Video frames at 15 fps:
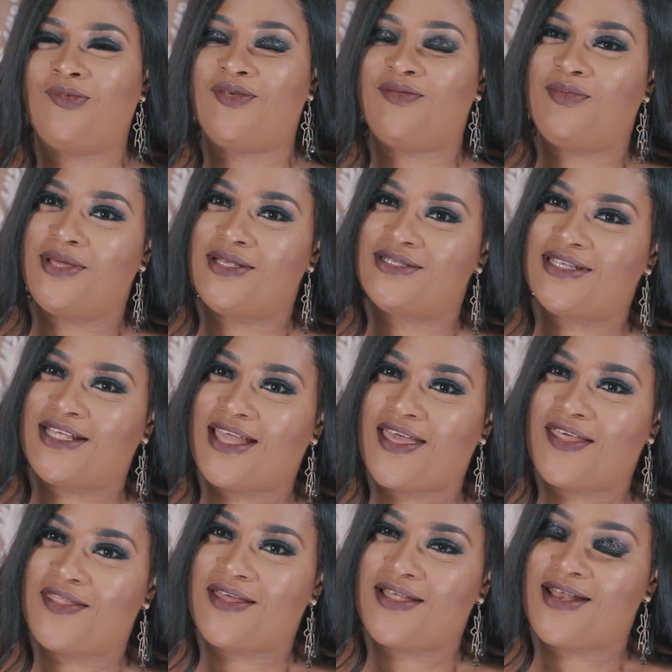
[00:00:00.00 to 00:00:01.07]
We've been
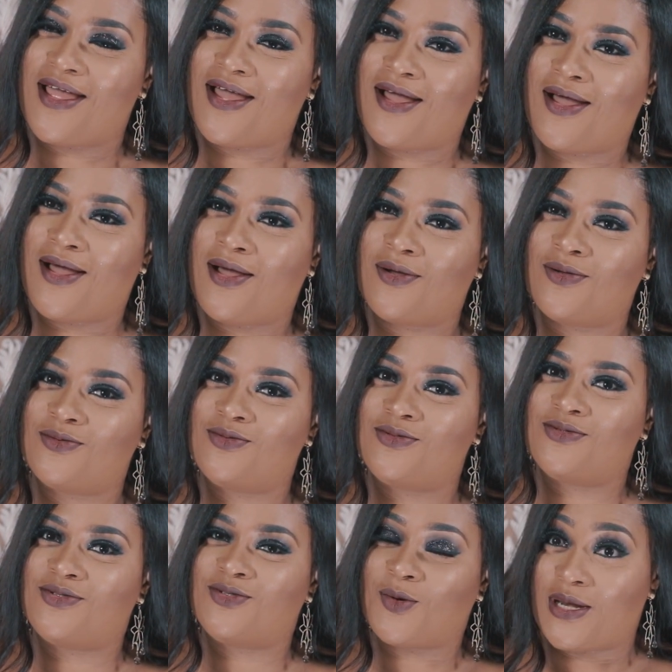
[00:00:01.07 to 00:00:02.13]
together now
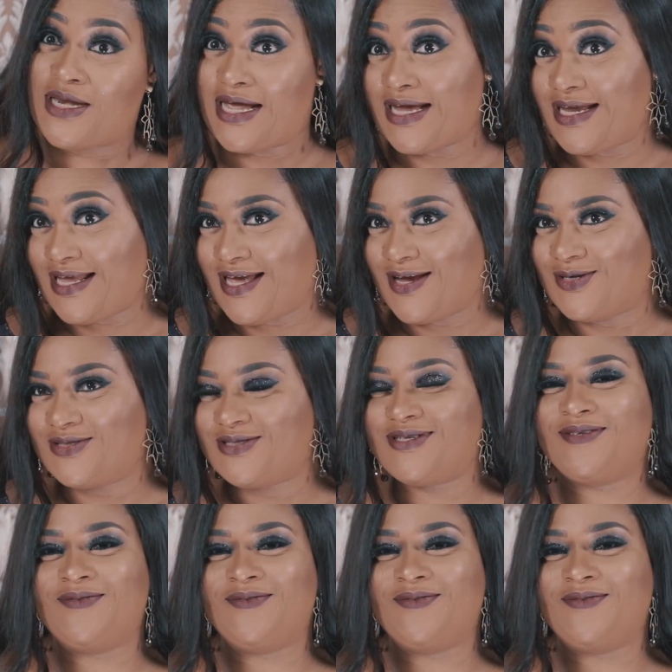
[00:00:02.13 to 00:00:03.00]
28 years.